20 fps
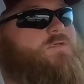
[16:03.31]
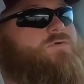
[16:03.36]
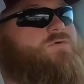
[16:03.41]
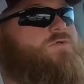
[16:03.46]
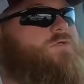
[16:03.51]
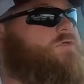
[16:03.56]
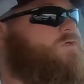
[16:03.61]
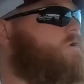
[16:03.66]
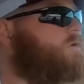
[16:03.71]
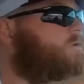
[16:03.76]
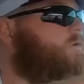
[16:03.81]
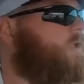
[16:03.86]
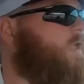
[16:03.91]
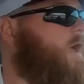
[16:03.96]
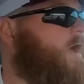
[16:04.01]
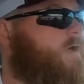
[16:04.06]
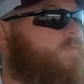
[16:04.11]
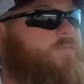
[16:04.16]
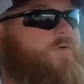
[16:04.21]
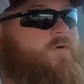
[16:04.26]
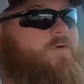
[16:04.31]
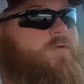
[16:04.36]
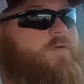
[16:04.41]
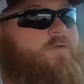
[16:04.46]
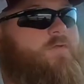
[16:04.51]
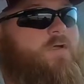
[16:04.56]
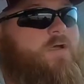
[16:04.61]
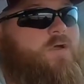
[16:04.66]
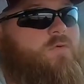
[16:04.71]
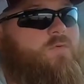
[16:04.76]
there's a certain liability
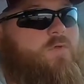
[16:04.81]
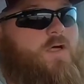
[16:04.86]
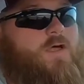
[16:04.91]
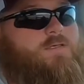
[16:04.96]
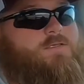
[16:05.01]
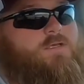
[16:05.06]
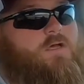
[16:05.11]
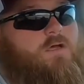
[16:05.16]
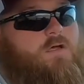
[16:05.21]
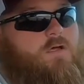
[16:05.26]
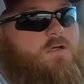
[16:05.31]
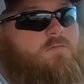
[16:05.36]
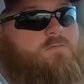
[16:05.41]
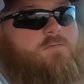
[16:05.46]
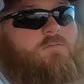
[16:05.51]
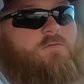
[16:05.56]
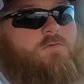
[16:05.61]
there. Well, I saw